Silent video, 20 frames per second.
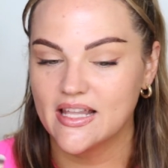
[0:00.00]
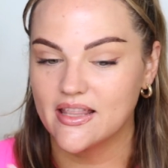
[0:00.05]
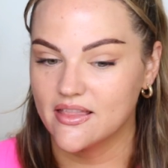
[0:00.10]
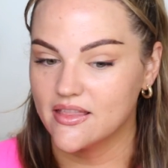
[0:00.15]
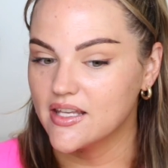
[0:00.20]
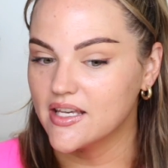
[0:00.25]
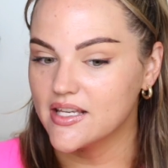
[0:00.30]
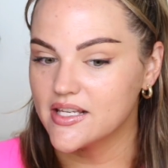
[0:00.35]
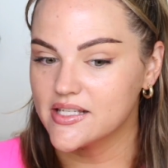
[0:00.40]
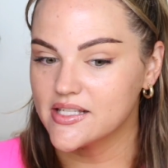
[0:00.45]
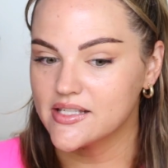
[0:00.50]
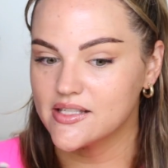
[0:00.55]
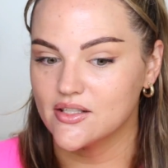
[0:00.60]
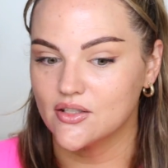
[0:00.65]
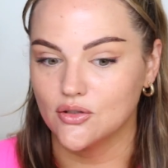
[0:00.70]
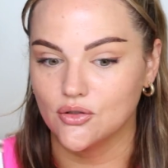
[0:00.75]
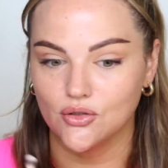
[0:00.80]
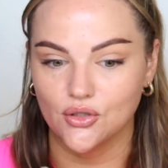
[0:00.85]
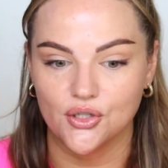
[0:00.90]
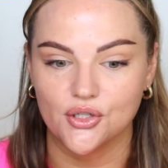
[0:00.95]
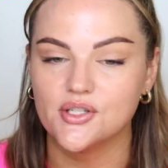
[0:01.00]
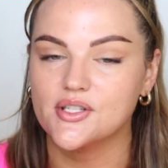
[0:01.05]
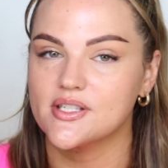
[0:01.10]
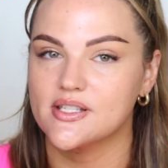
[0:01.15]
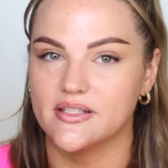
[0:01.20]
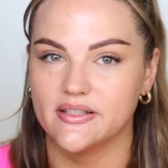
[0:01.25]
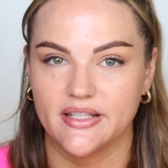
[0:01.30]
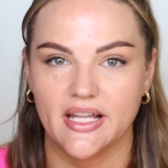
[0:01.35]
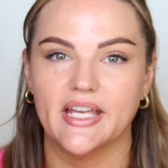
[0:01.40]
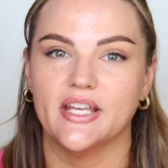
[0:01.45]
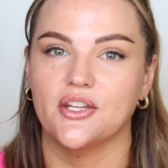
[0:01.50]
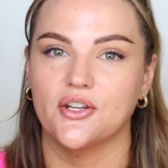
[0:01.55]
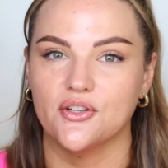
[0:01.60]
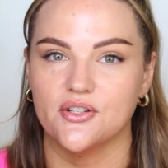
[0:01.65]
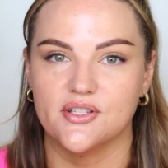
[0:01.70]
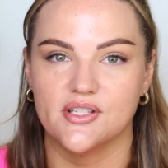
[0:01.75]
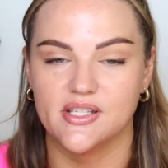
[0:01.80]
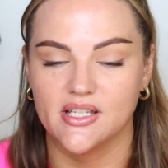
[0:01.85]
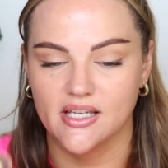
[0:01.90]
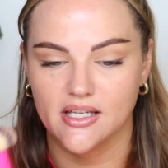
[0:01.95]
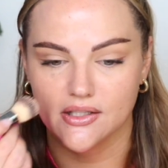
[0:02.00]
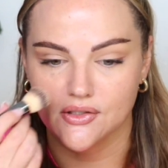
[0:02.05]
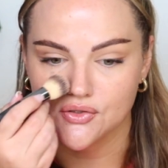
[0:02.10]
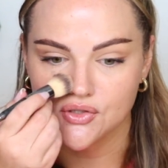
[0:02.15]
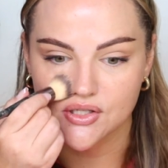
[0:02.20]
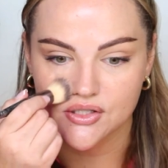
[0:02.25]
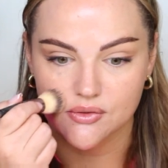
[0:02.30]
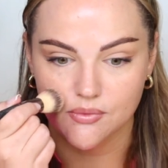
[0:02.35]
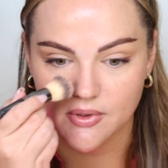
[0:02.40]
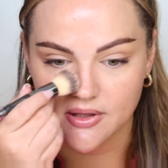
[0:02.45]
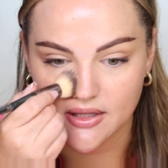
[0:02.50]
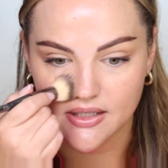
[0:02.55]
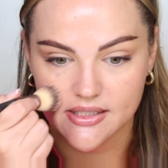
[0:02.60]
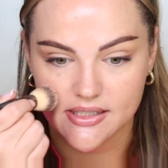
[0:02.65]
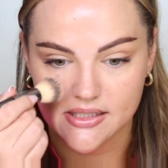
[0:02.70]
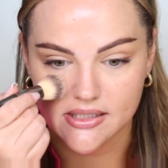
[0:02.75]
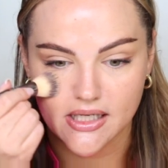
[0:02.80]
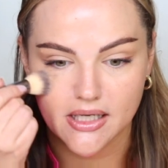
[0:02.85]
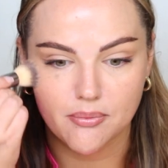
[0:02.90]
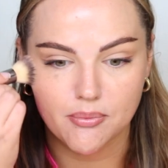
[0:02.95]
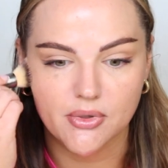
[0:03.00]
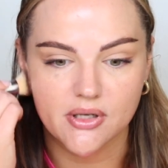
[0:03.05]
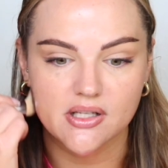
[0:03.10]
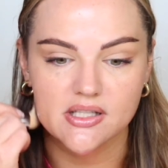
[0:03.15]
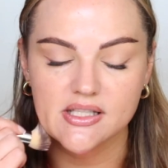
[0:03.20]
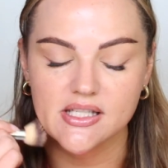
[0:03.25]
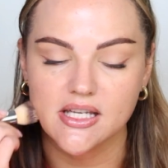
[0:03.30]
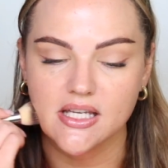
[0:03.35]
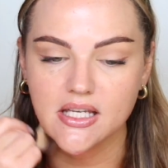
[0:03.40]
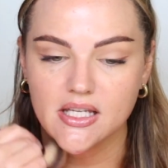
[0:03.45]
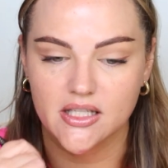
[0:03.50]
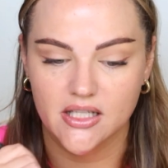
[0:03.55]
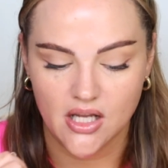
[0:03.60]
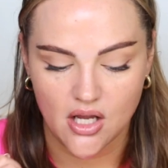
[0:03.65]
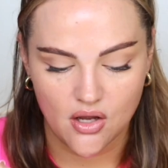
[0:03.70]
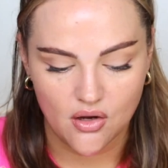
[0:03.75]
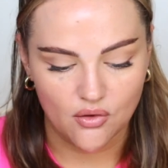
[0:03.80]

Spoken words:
This looks like your skin, just with a slight bit of tint.